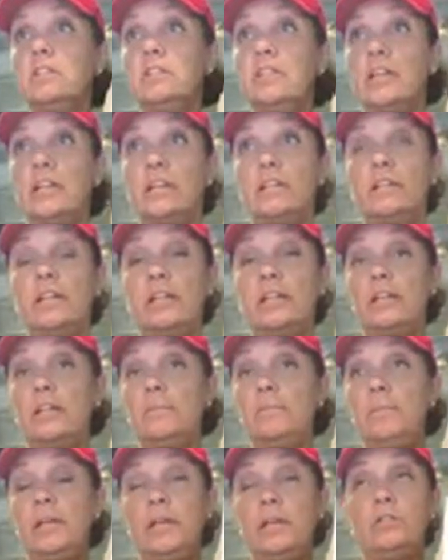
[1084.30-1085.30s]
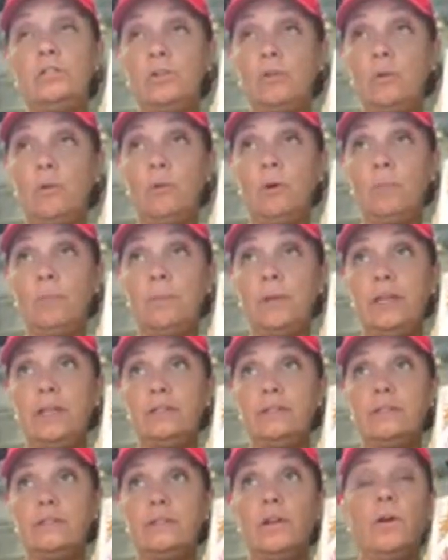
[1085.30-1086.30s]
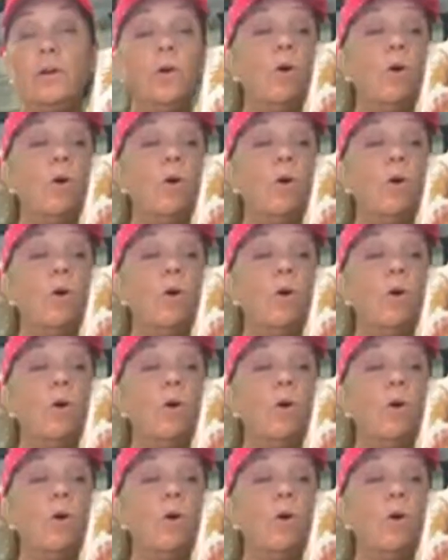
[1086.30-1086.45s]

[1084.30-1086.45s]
the lid. It could be a decor piece.